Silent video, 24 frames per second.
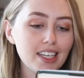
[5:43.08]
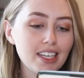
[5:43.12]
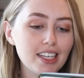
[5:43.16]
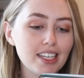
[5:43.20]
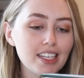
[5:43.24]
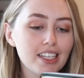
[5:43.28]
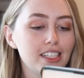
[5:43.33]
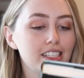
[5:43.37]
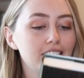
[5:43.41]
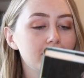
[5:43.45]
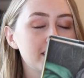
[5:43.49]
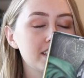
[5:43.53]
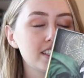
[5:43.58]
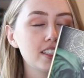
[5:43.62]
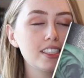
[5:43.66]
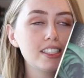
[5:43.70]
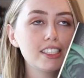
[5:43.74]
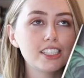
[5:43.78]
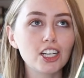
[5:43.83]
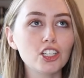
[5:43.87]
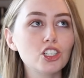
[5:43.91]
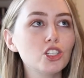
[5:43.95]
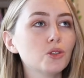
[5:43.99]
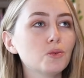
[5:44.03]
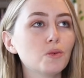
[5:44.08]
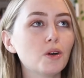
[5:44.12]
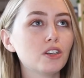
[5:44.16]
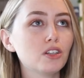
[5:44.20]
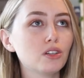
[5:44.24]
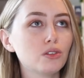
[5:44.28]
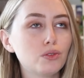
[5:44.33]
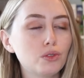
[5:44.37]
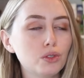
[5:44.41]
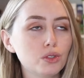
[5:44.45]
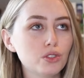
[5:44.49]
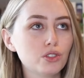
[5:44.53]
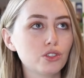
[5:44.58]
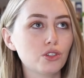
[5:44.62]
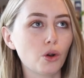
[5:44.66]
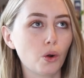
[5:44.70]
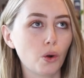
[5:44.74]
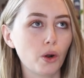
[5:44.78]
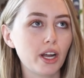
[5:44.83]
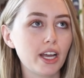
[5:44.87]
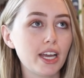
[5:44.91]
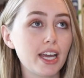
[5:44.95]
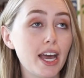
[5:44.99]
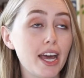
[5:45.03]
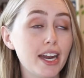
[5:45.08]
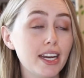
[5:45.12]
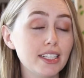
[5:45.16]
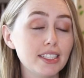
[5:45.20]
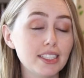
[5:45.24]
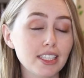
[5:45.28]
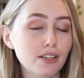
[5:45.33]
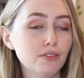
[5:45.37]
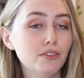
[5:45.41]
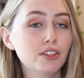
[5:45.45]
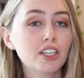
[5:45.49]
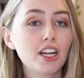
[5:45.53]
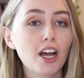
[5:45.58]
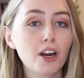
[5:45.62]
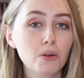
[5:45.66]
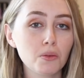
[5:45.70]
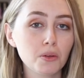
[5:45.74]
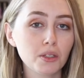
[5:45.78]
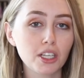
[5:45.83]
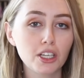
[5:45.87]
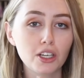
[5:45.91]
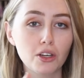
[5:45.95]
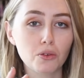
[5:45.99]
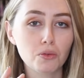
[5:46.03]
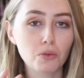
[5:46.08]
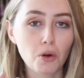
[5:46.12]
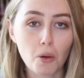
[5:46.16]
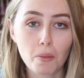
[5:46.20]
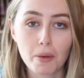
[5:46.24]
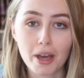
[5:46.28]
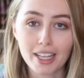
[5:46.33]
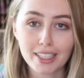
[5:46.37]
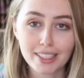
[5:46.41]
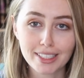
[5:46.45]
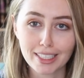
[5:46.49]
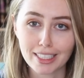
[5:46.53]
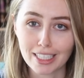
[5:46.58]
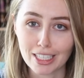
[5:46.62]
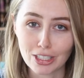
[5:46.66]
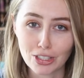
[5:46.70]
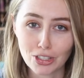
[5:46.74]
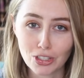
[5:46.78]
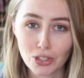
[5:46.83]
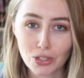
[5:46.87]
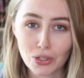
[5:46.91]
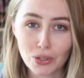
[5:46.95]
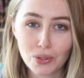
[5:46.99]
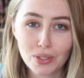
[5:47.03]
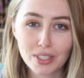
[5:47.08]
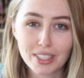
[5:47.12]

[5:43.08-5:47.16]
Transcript: is such a wonderful story and it's even got a really good romance in it too.